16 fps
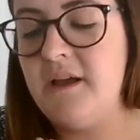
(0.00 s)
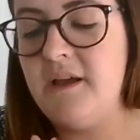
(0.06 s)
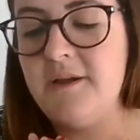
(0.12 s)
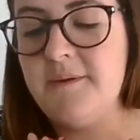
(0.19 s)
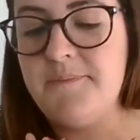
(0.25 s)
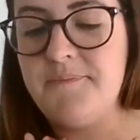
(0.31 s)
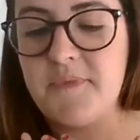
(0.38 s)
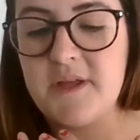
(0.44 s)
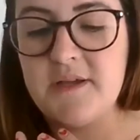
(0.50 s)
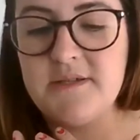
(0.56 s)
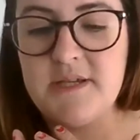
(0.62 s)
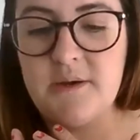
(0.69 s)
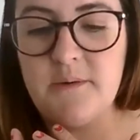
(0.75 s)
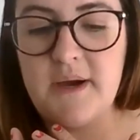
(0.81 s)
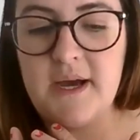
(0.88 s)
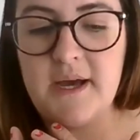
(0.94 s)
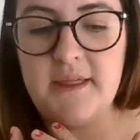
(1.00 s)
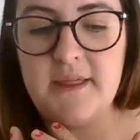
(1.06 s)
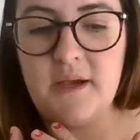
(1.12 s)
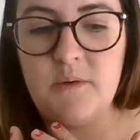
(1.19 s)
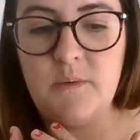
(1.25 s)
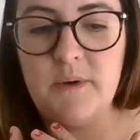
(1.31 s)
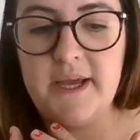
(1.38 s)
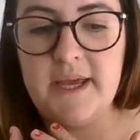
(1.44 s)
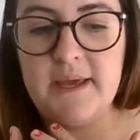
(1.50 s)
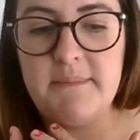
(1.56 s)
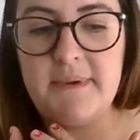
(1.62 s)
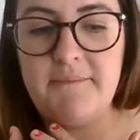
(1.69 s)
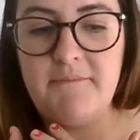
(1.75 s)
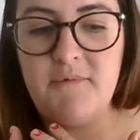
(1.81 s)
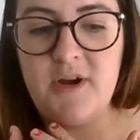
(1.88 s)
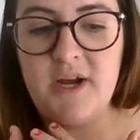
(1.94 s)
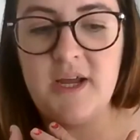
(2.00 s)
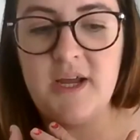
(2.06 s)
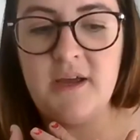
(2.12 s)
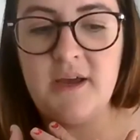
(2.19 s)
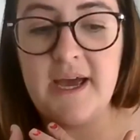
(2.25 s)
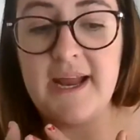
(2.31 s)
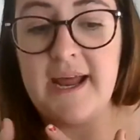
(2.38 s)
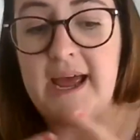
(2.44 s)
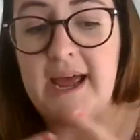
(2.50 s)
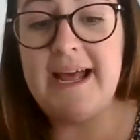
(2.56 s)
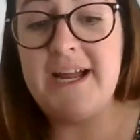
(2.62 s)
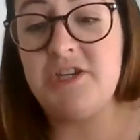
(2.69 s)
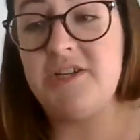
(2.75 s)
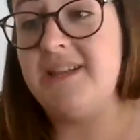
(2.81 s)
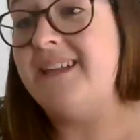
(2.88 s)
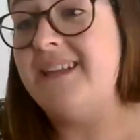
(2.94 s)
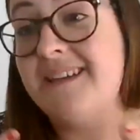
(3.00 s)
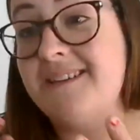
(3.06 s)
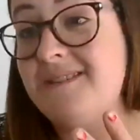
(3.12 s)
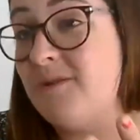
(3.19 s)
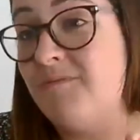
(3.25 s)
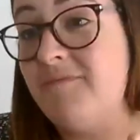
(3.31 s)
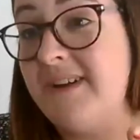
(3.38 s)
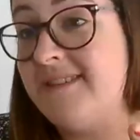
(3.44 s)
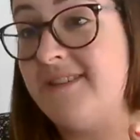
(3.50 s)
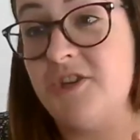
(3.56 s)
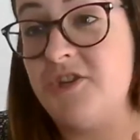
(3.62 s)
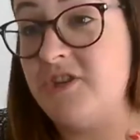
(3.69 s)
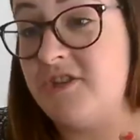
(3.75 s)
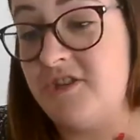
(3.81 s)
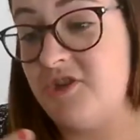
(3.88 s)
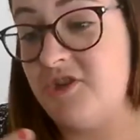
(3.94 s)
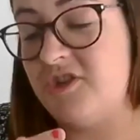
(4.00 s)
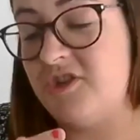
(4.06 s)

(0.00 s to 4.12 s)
Um, so I think working memory, and actually, there's some researchers that